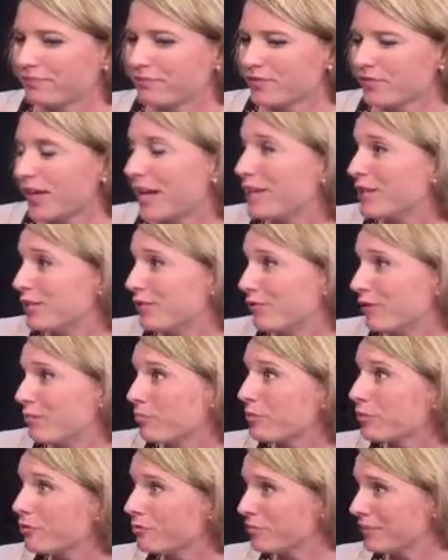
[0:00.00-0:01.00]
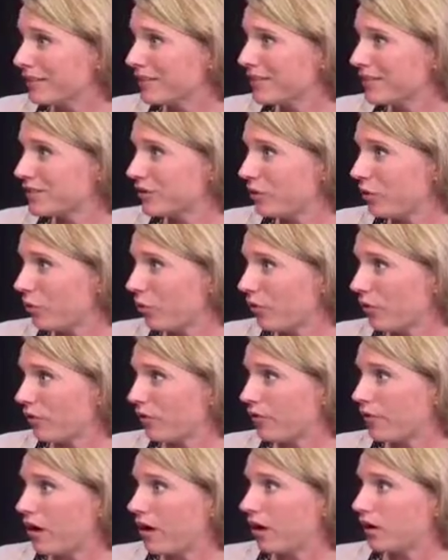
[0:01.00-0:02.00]
signs of improvement or
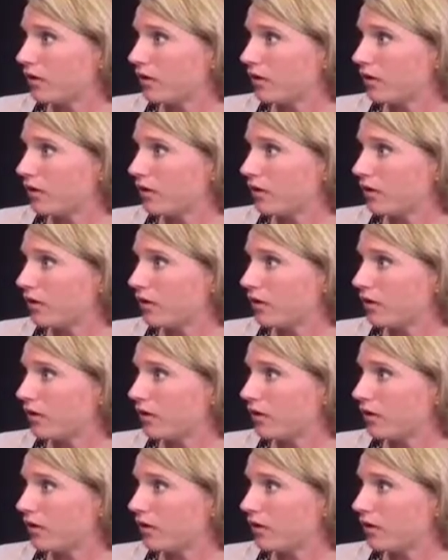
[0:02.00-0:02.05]
they're not